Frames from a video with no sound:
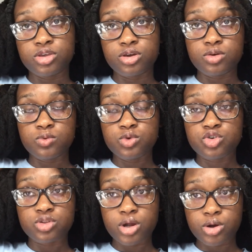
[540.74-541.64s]
your roots
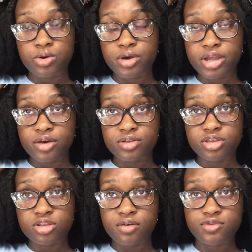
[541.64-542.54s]
start growing out and
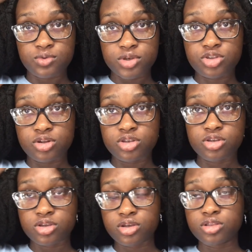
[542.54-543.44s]
stuff, so it starts
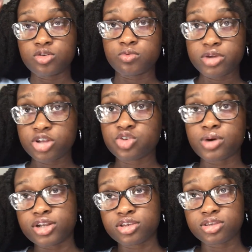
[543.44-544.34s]
looking a little weird. So
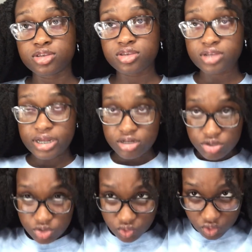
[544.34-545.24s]
I just decided
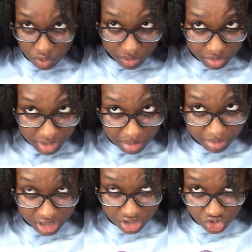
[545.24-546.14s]
to do the rubber band
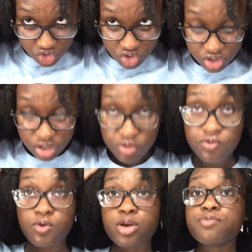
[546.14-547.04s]
method just on the
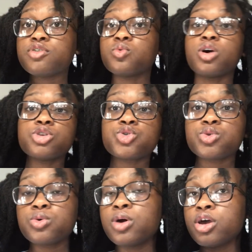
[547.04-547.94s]
4. If you want
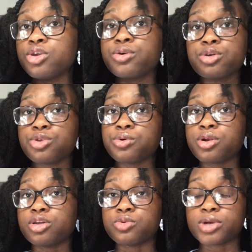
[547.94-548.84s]
to, you can do it
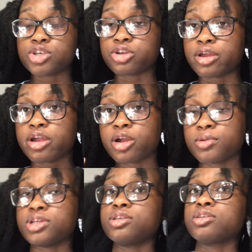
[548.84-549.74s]
on the rest of your hair. It
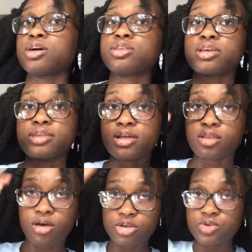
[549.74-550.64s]
really does not take that
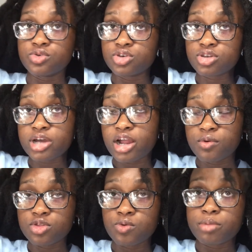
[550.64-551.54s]
long. You just tie it
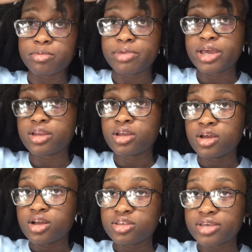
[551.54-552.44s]
with the rubber band,
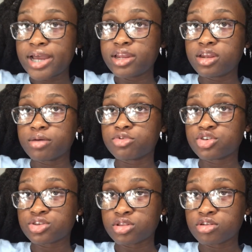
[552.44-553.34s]
tying it up
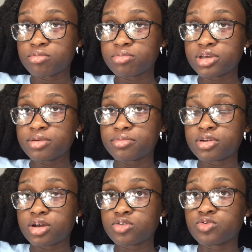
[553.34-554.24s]
just a little bit, but
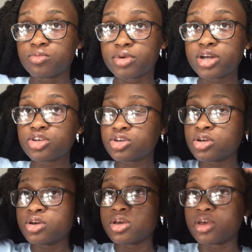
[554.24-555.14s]
not too much,
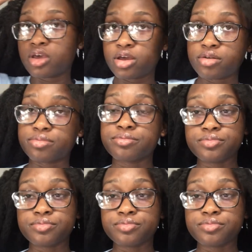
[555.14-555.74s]
and